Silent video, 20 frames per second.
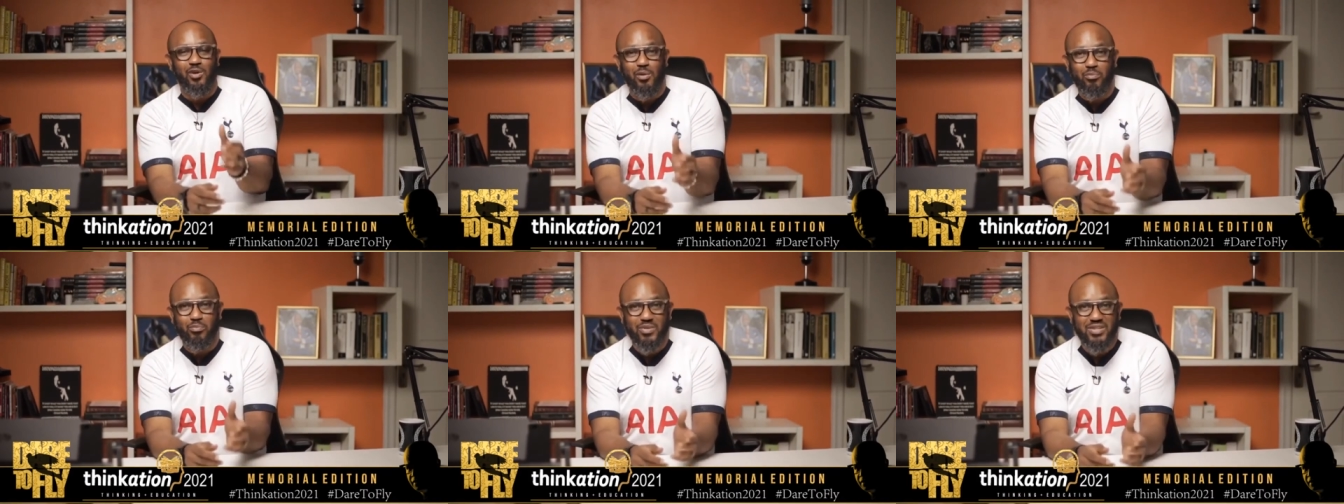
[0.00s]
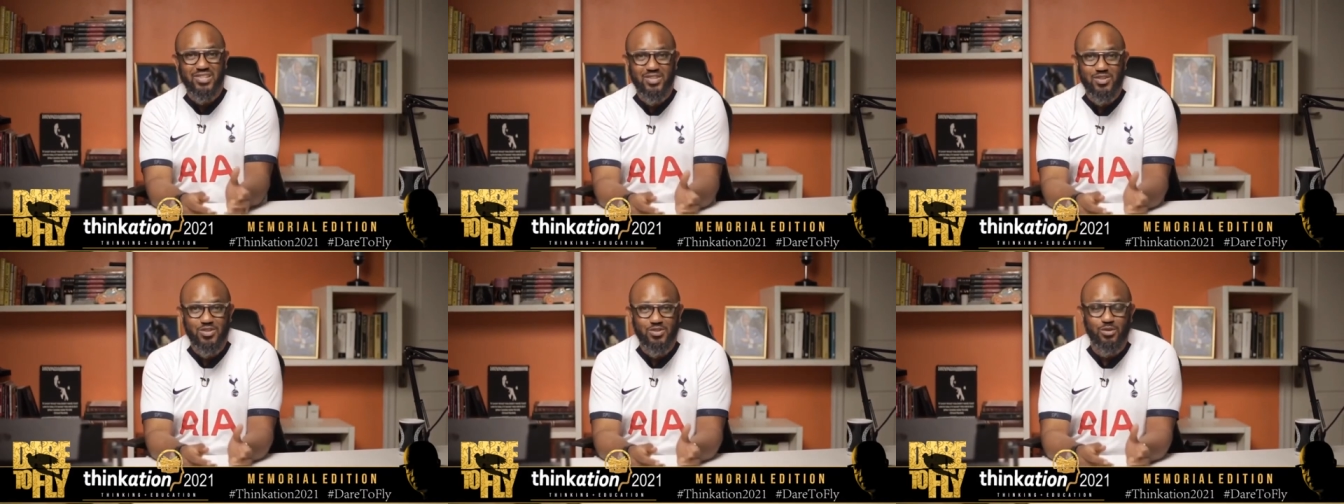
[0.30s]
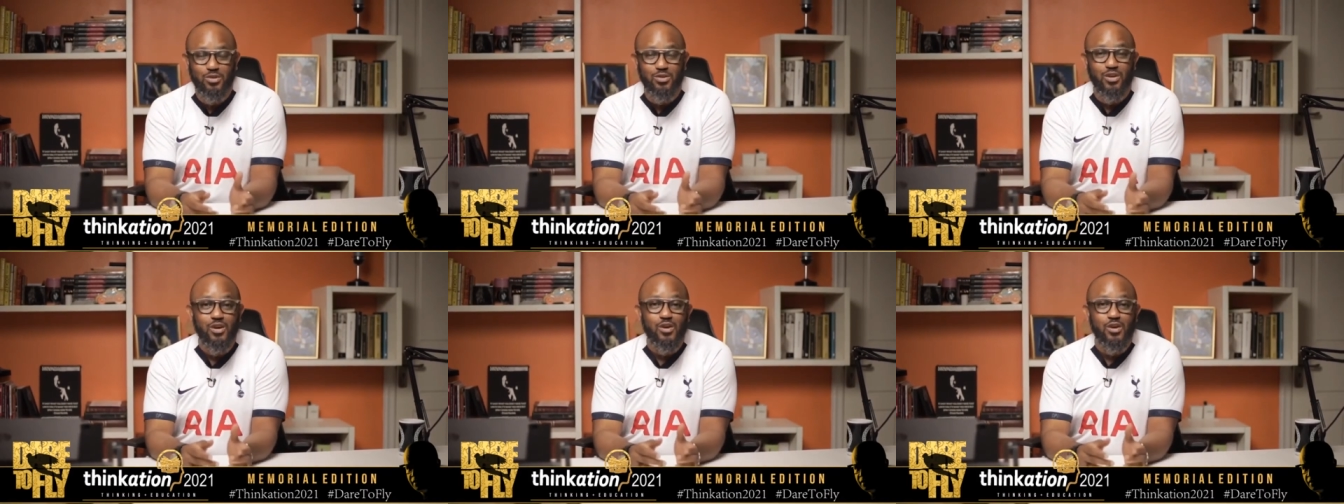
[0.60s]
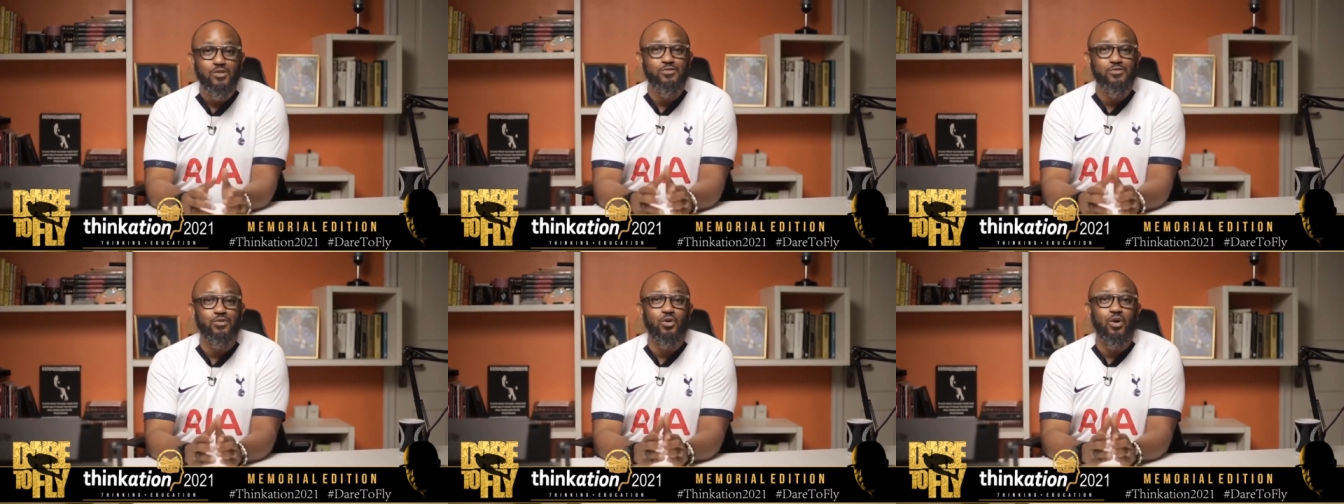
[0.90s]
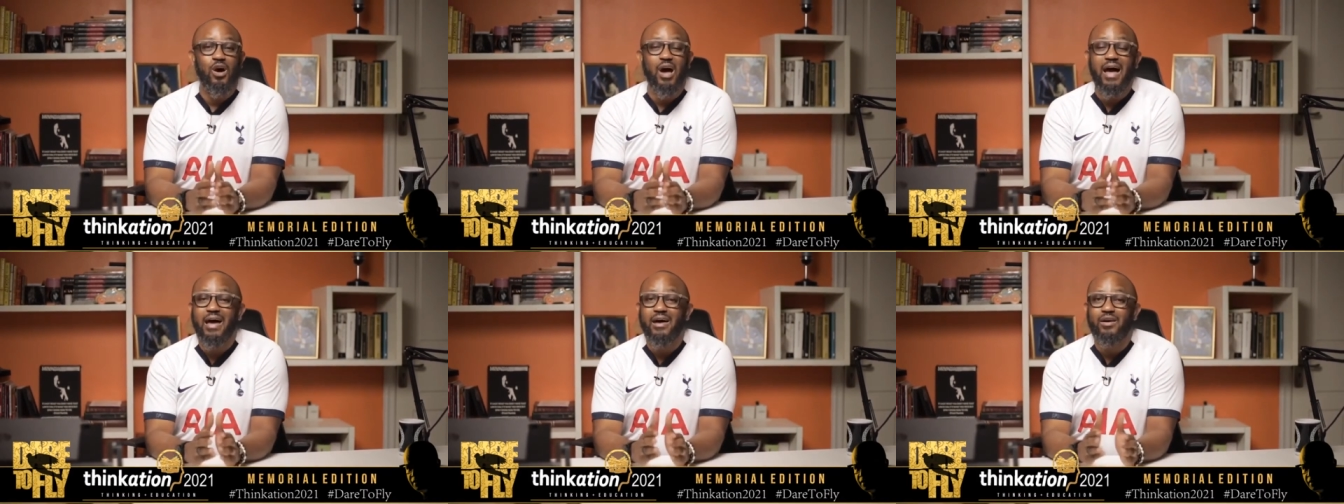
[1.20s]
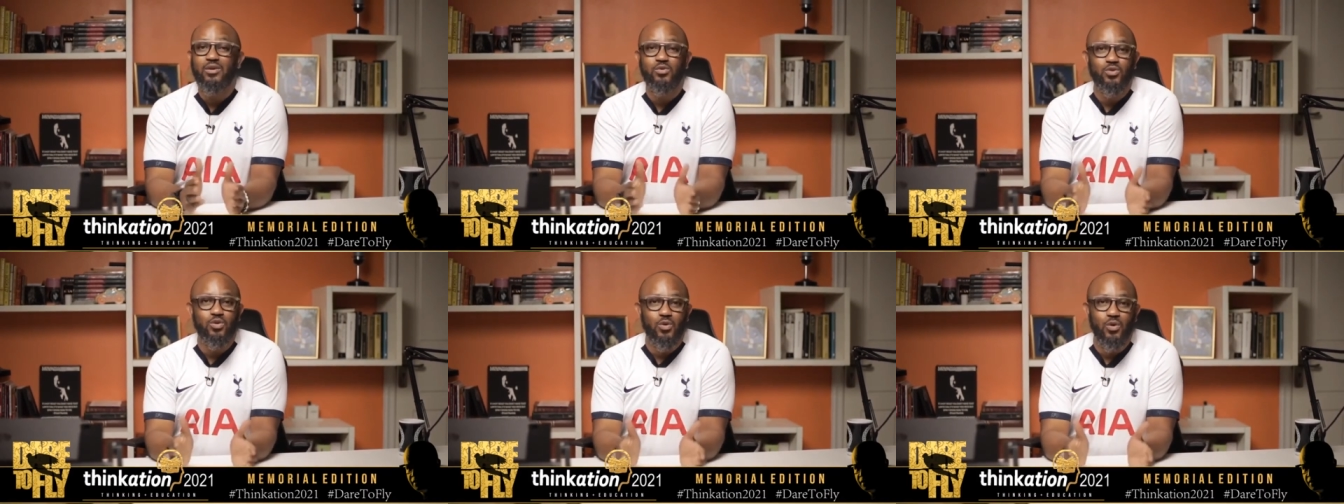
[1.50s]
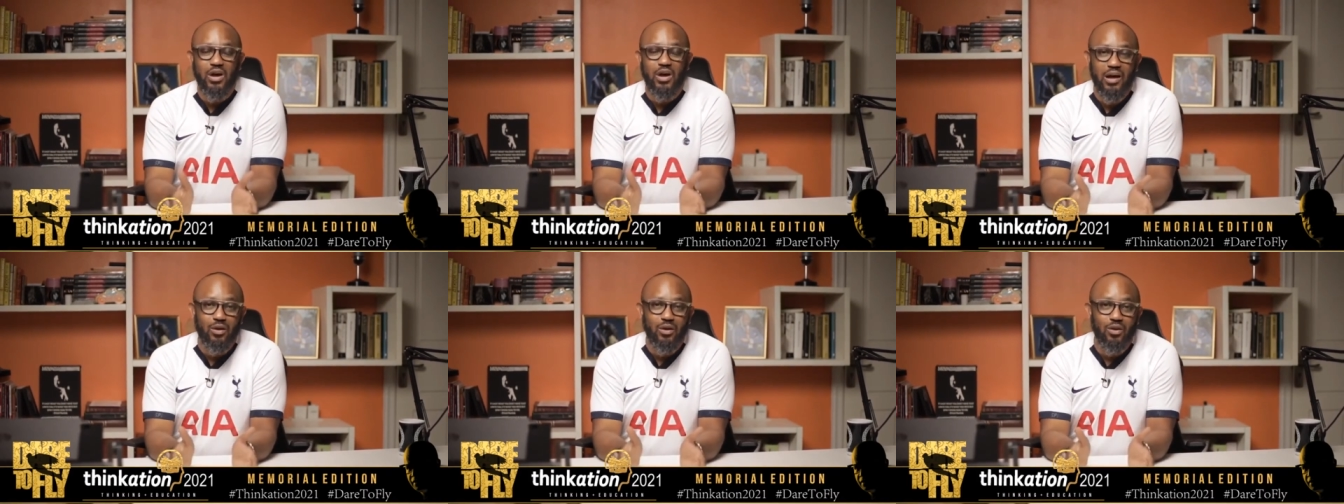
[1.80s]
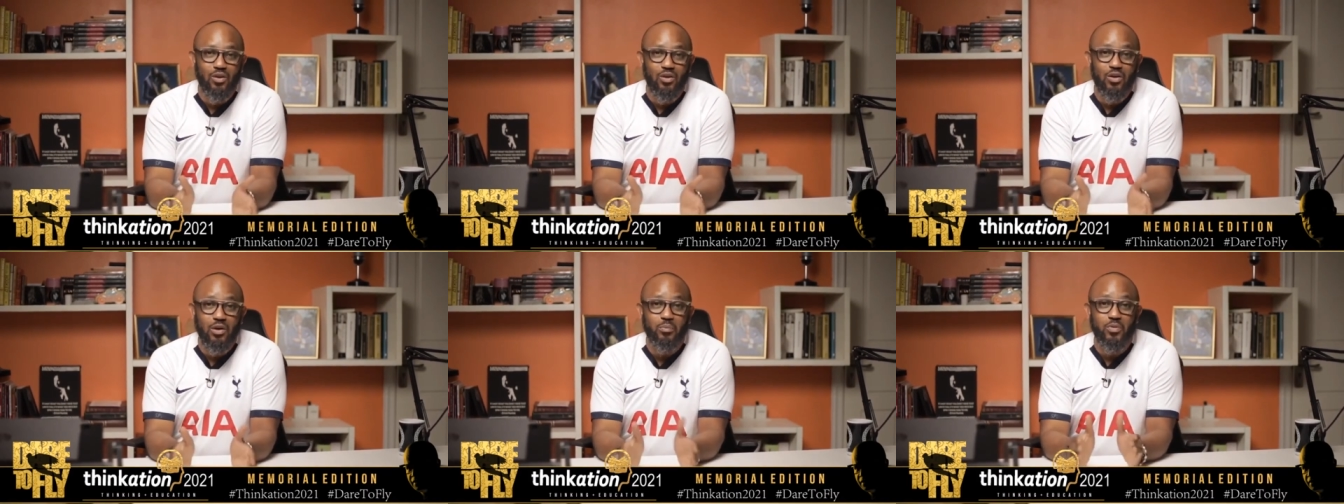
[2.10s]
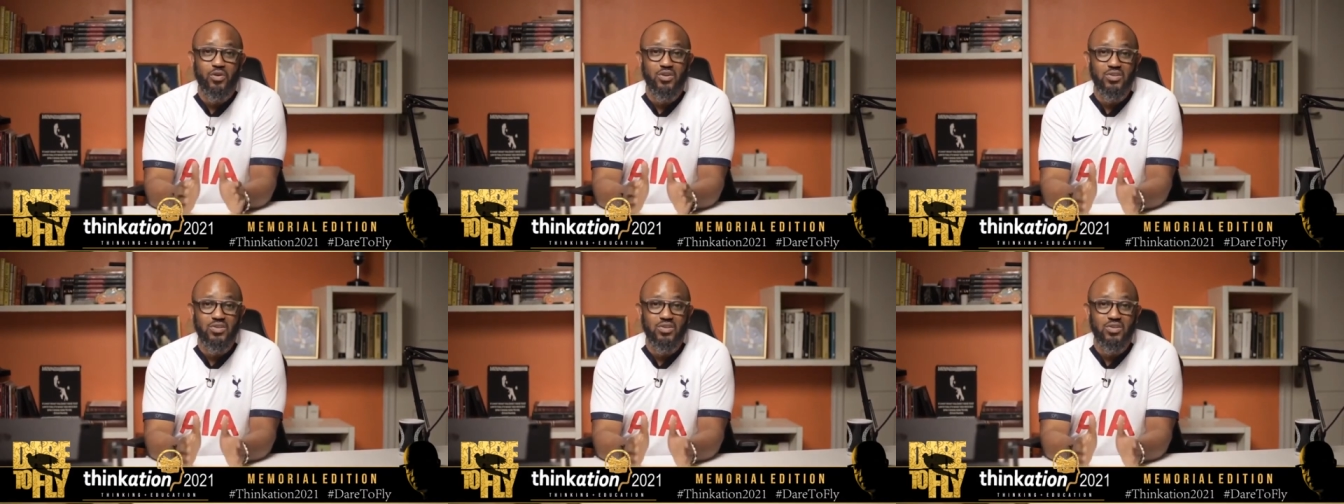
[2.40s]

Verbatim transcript: competition for I don't know how long.